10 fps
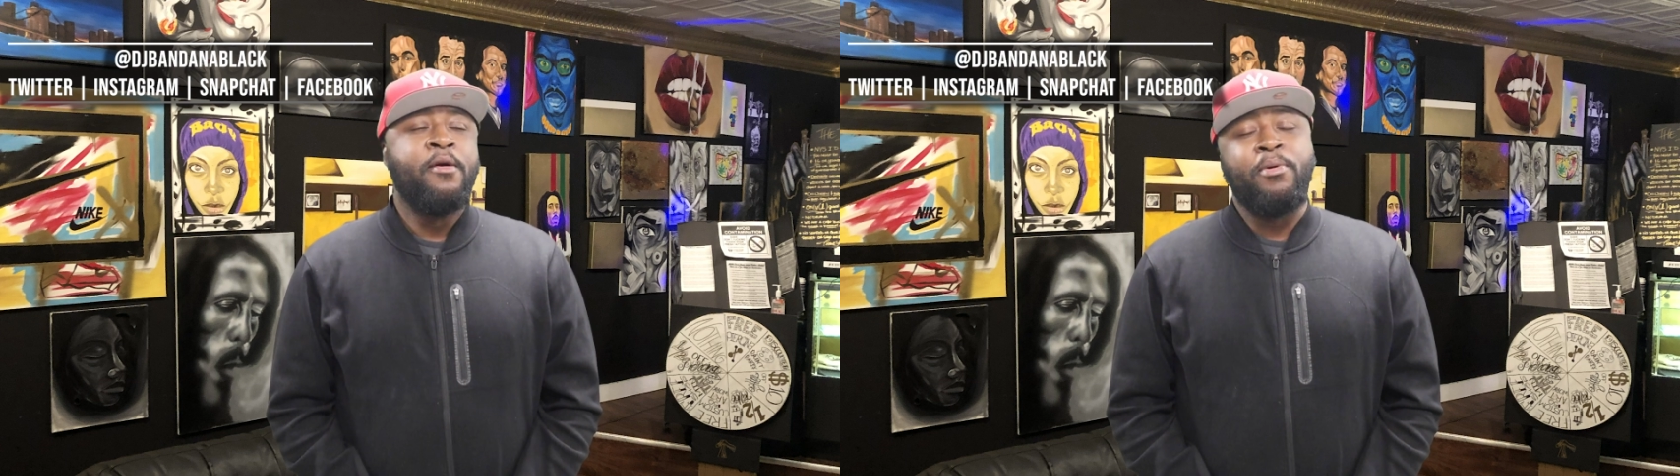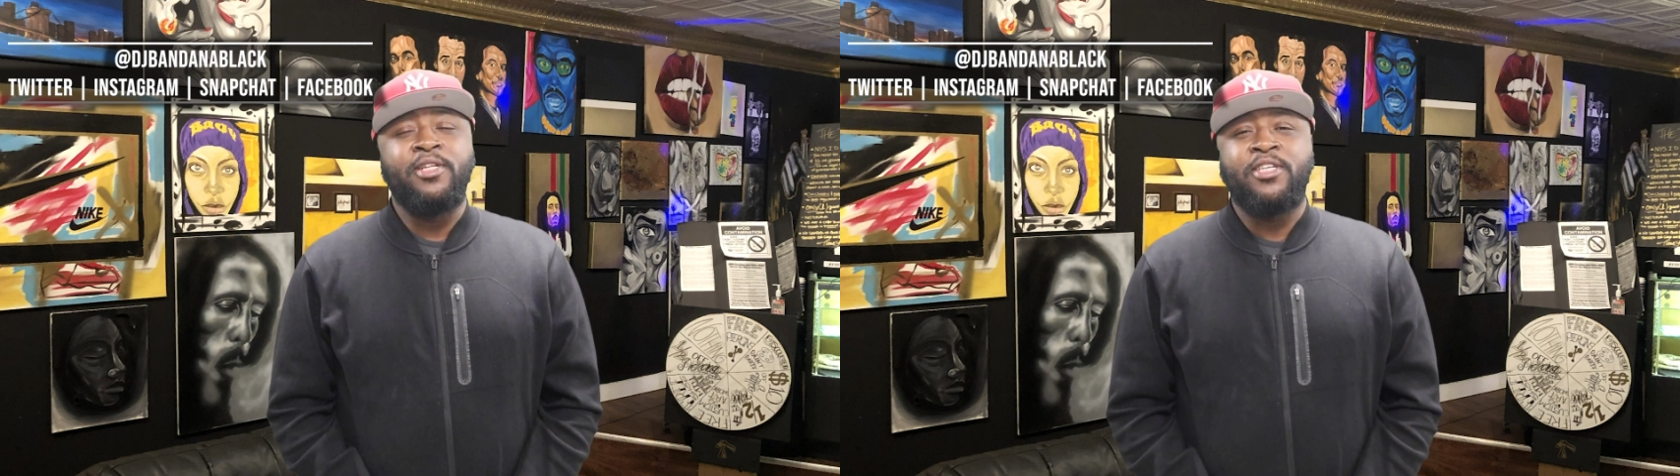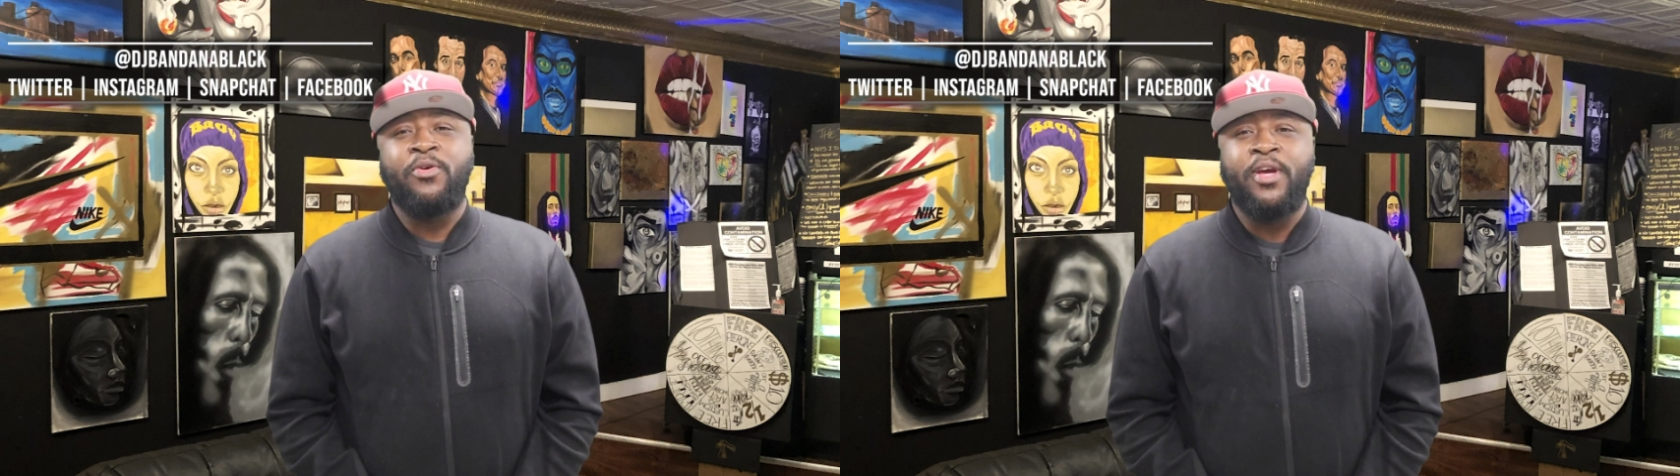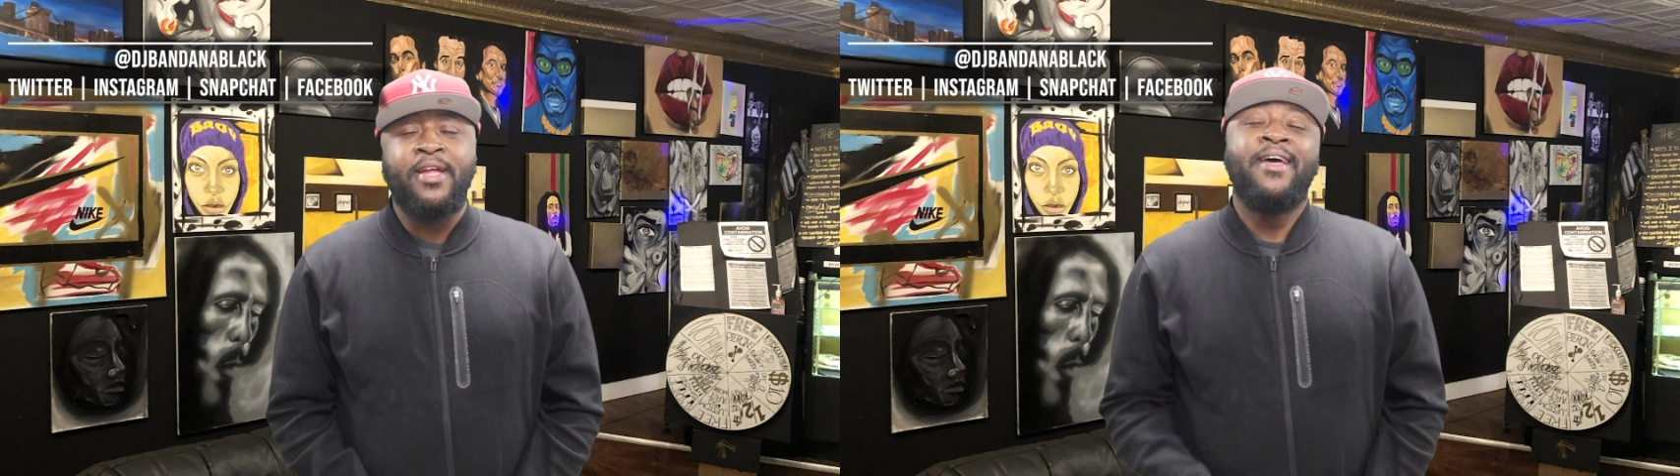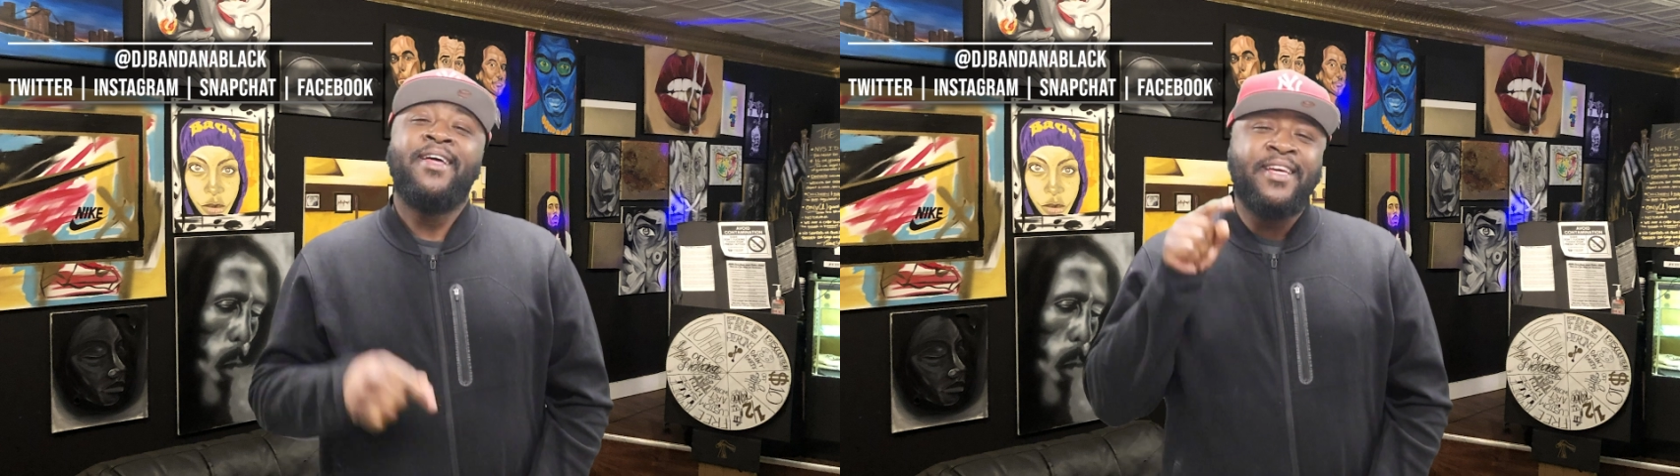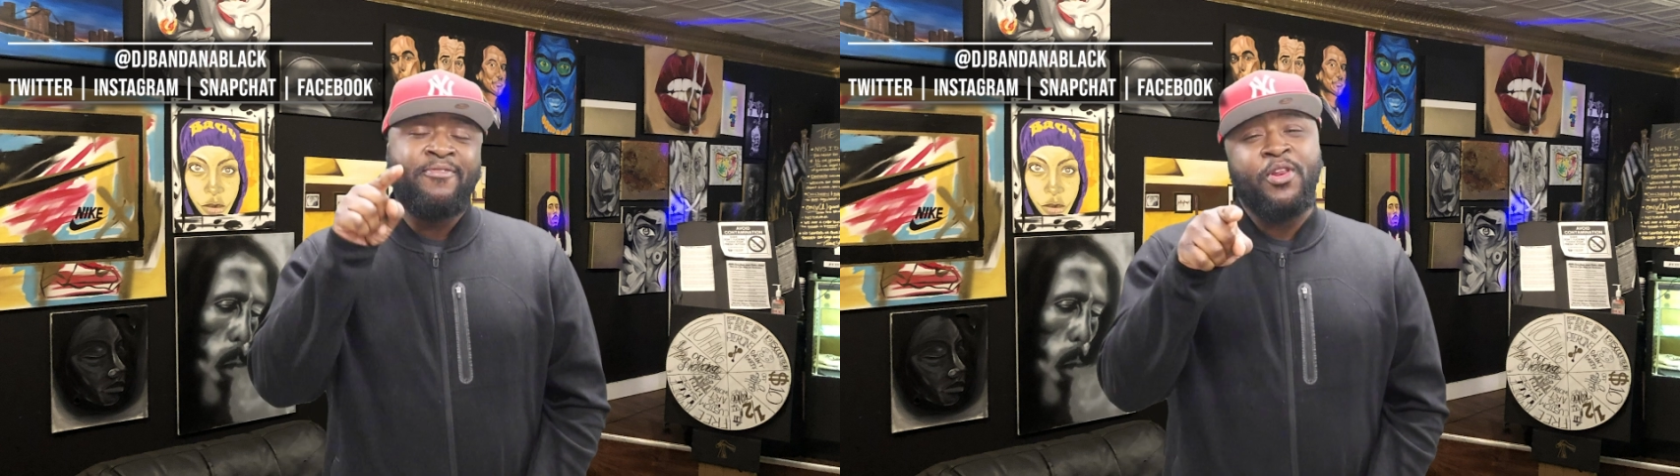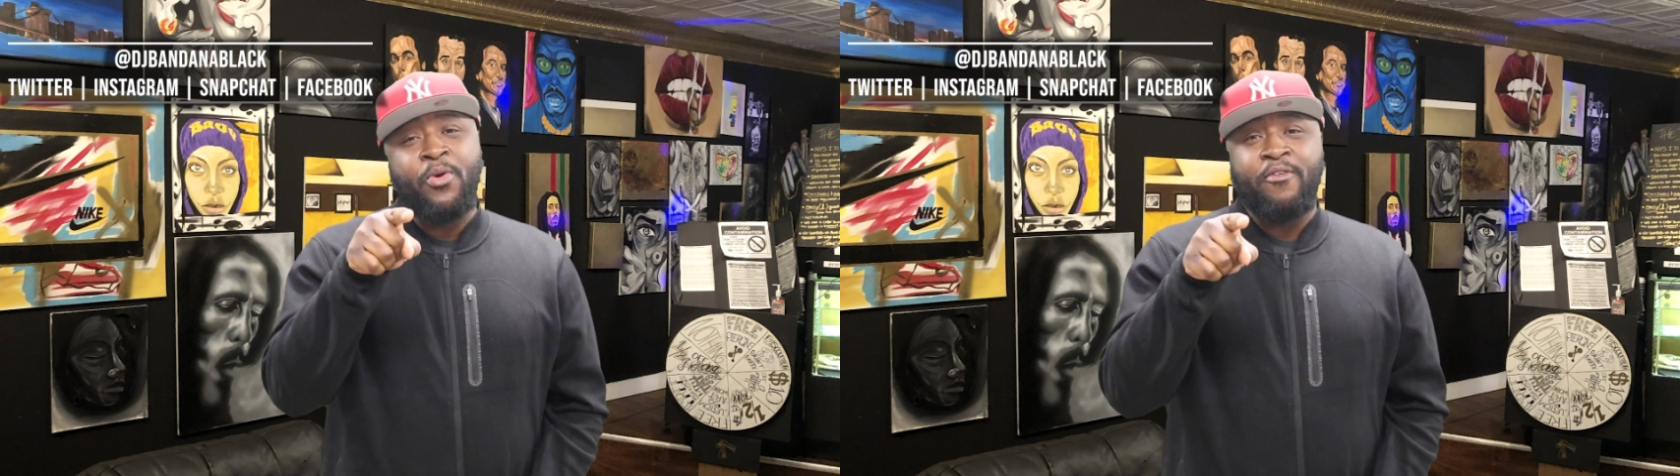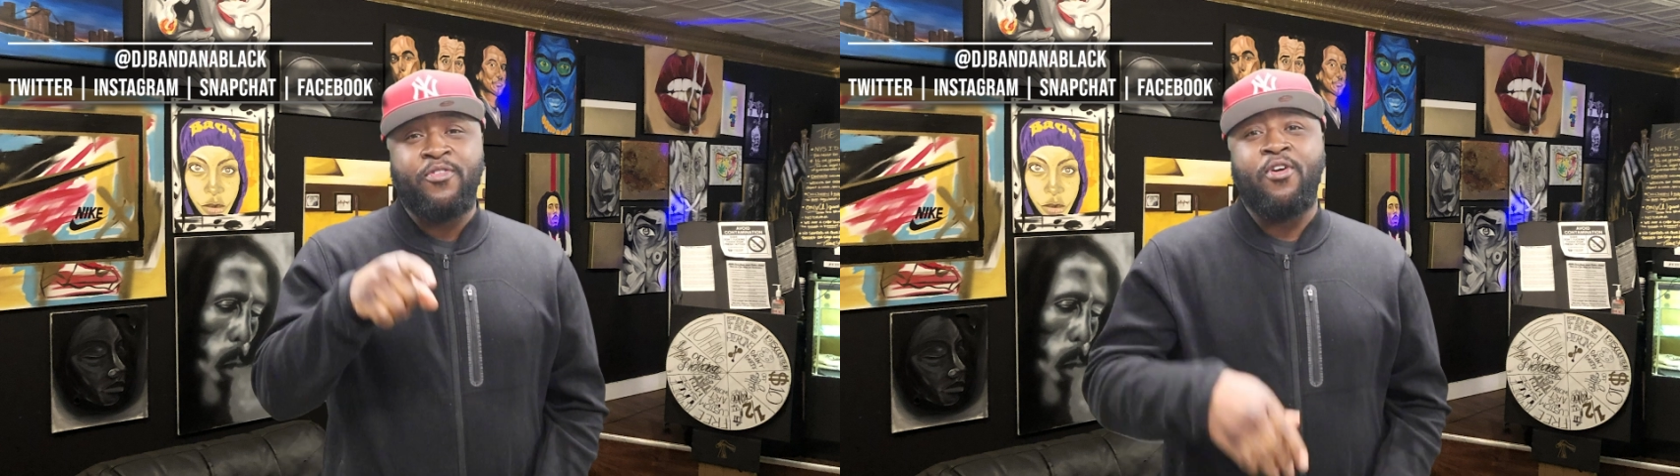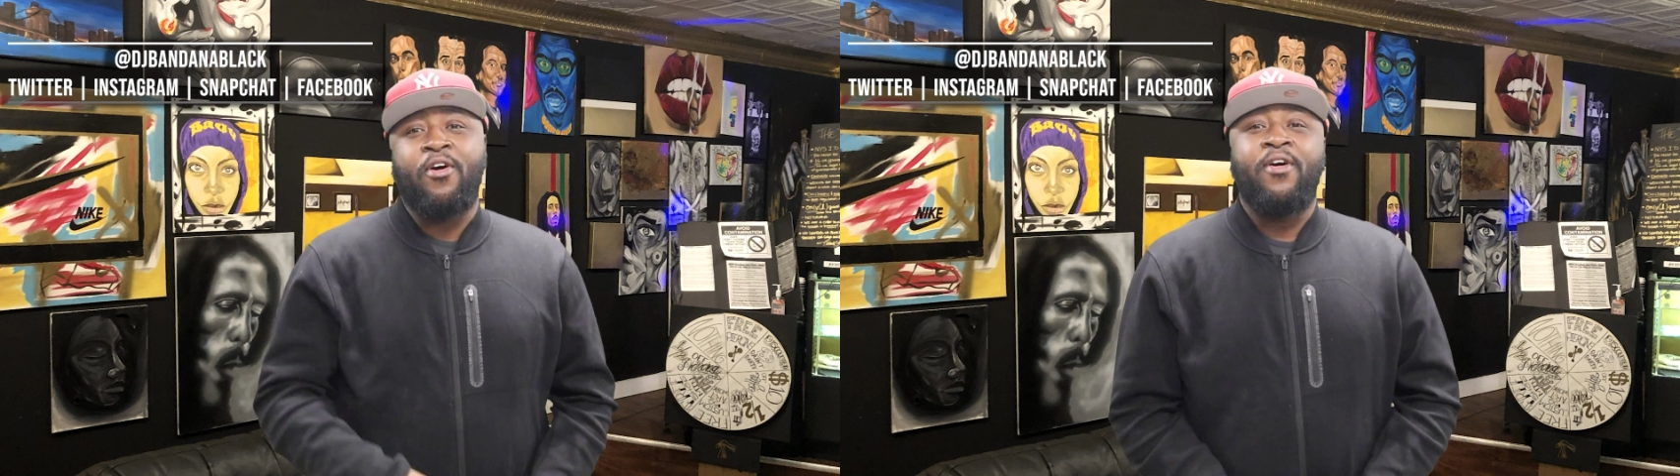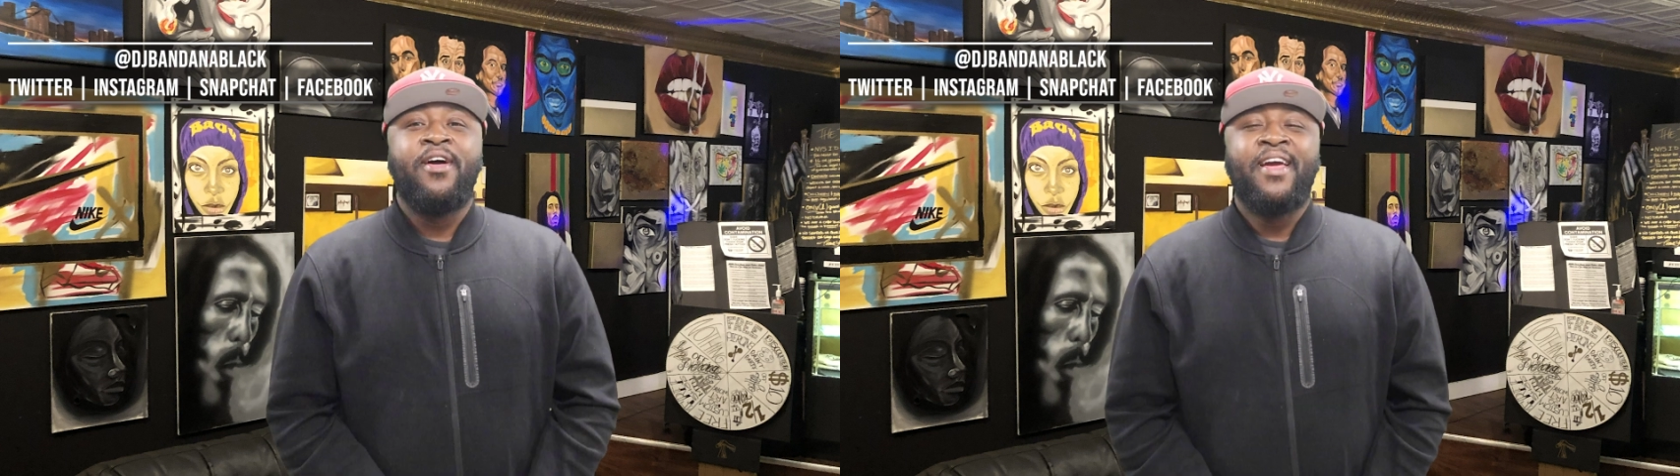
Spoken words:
But until then, this video ain't for y'all.